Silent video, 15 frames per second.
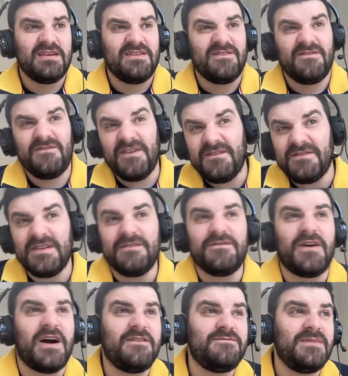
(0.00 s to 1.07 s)

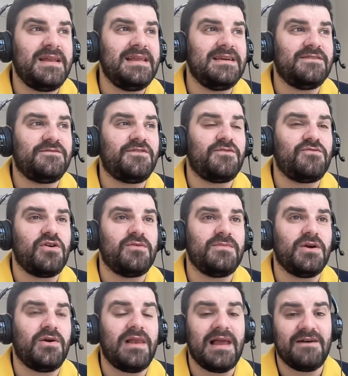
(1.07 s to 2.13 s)
55 million for
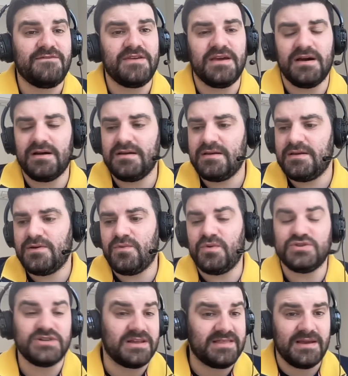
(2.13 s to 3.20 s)
Romeo Lavia,
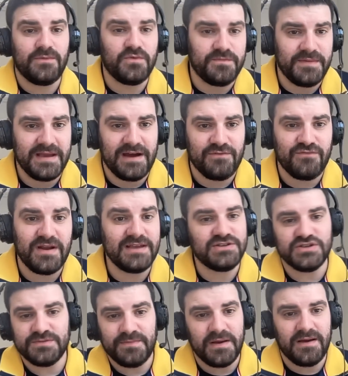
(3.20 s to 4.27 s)
which I think would be
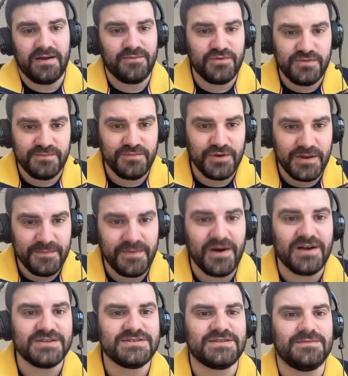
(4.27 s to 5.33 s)
outrageous, but I wouldn't put it
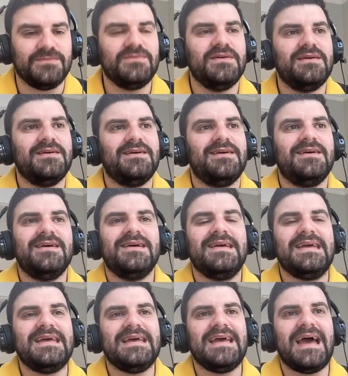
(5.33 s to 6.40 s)
past them.
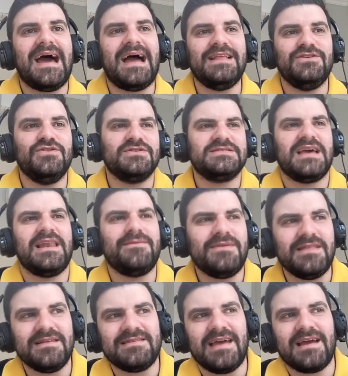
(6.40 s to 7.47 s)
And you're telling
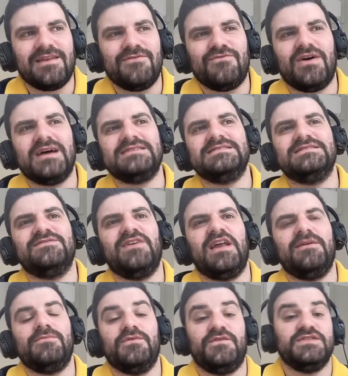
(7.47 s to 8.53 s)
me that Declan Rice is
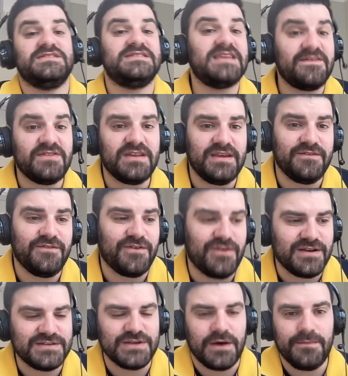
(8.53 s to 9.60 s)
available for 70, for
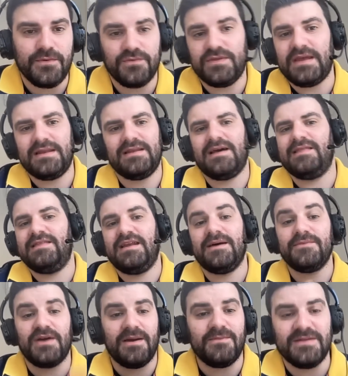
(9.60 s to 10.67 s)
example, then then
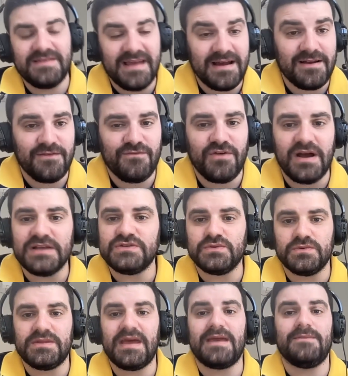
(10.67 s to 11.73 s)
I'm going with Declan Rice all
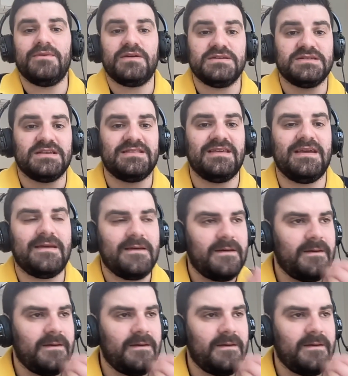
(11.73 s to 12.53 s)
day because I think